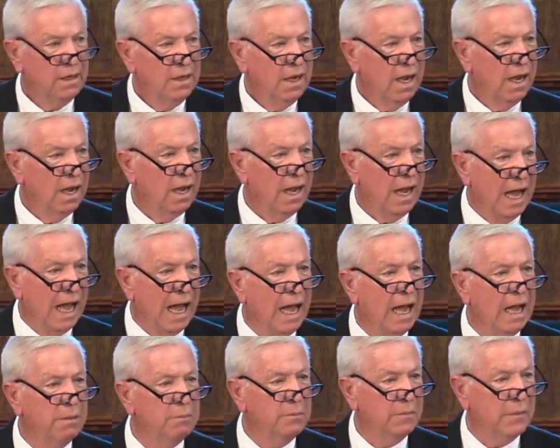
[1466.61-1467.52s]
uh,
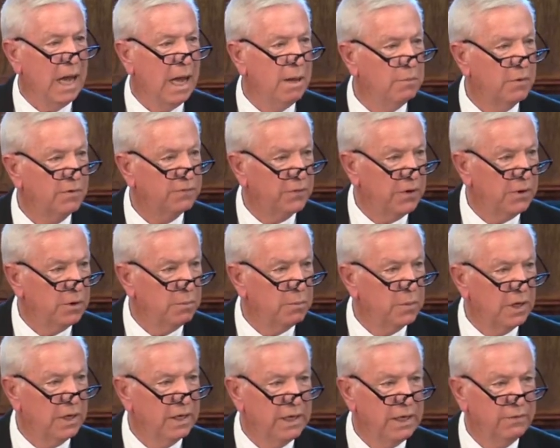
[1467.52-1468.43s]
I'm, I'm a firm
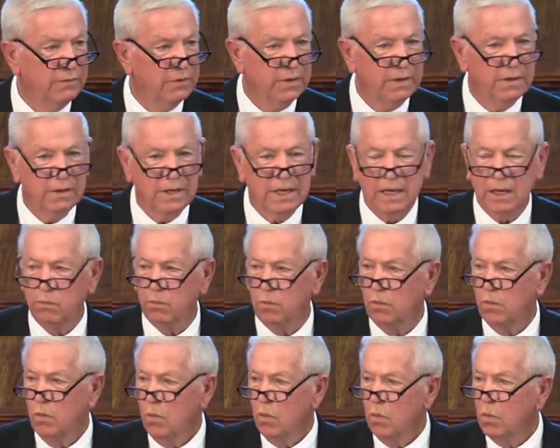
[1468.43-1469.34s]
believer in
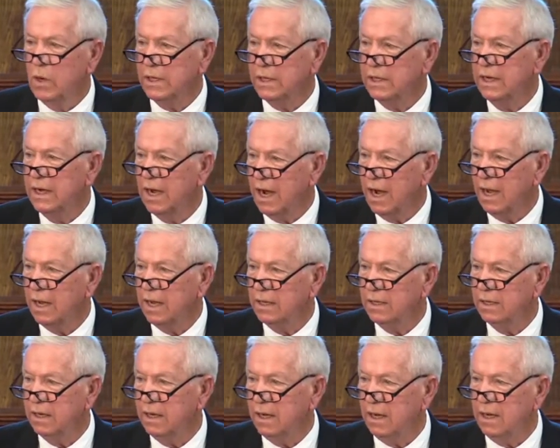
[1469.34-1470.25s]
what
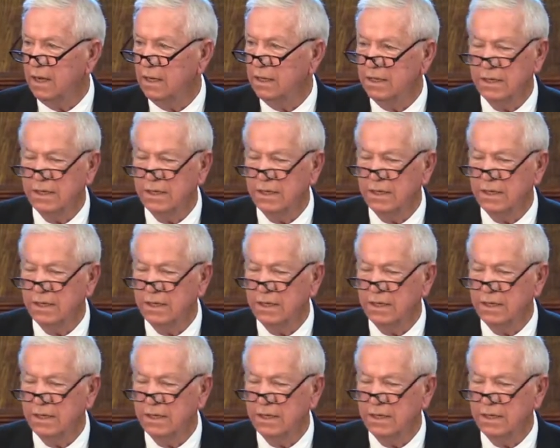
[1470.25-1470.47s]
God uh,